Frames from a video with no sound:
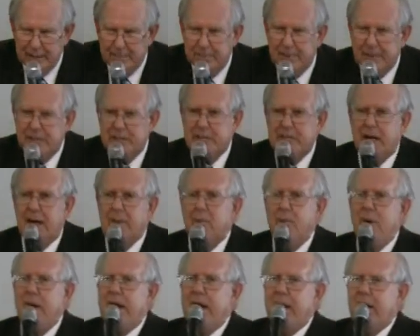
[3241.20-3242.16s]
But
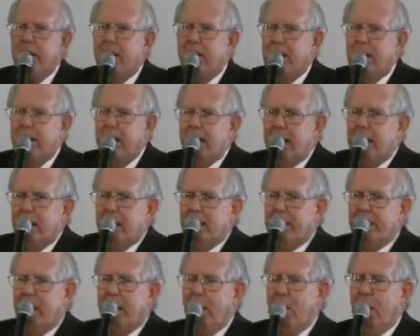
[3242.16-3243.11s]
somewhere
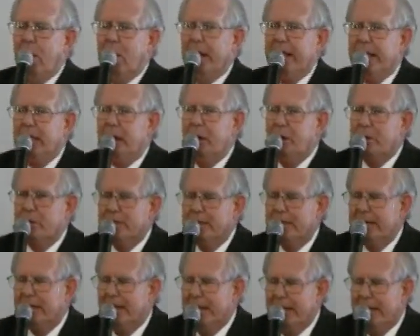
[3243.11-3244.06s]
the Holy
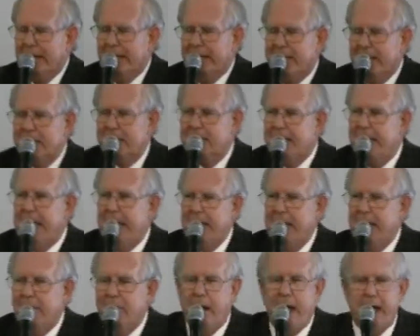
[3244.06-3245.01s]
Ghost is
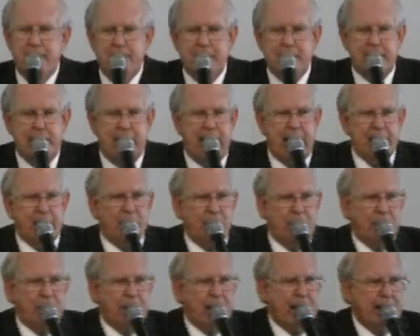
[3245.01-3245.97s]
standing right beside
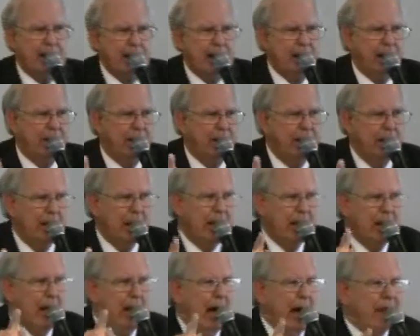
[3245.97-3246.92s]
you right now.
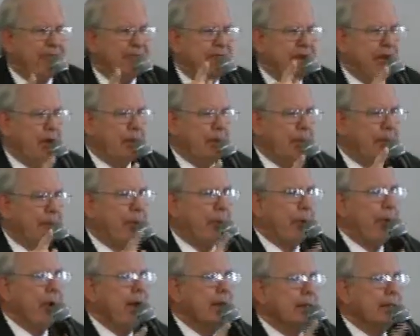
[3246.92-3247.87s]
I feel the
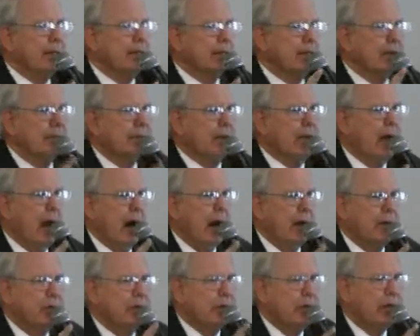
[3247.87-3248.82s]
presence of
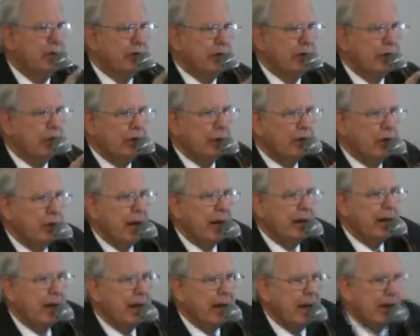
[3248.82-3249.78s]
God touching you
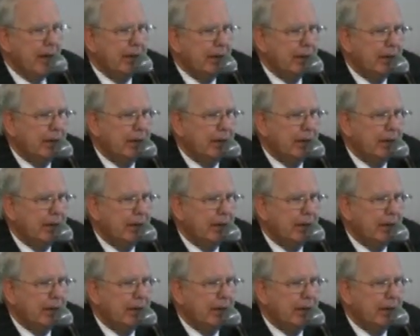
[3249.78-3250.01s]
right now.